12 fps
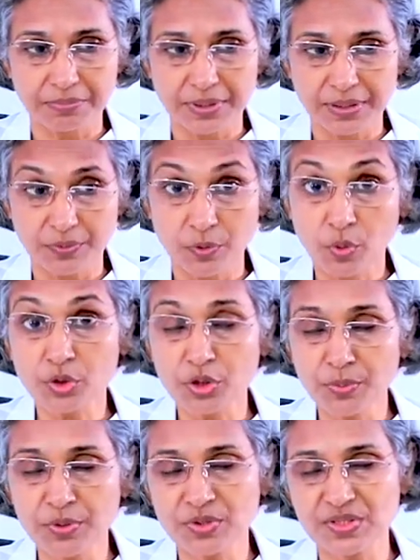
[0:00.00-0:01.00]

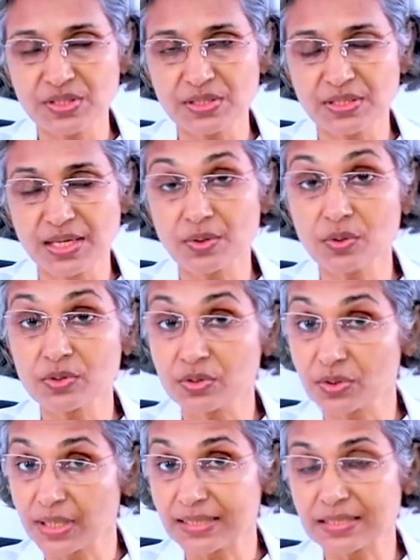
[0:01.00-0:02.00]
autoimmune disease and
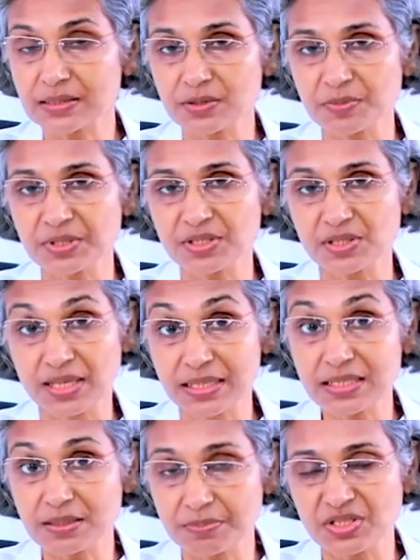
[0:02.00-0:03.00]
also
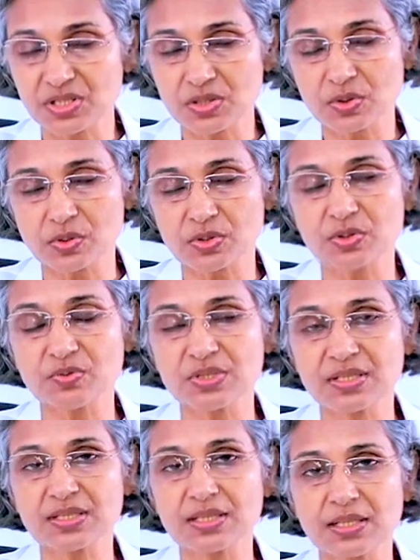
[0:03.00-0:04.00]
cancer patients also, we
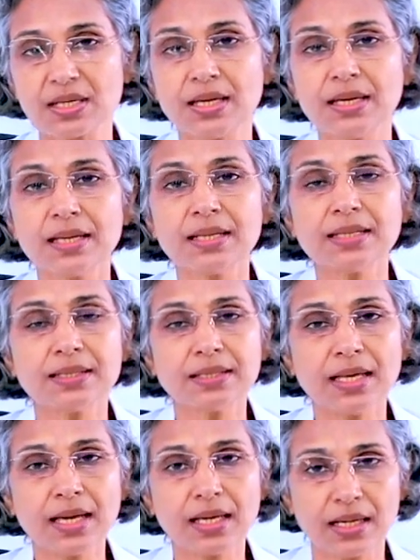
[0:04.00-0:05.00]
see that
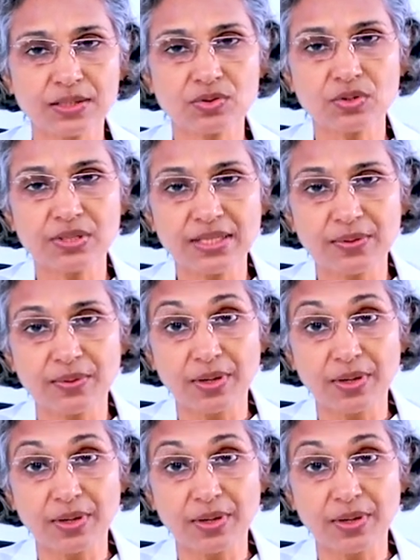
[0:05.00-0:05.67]
they are actually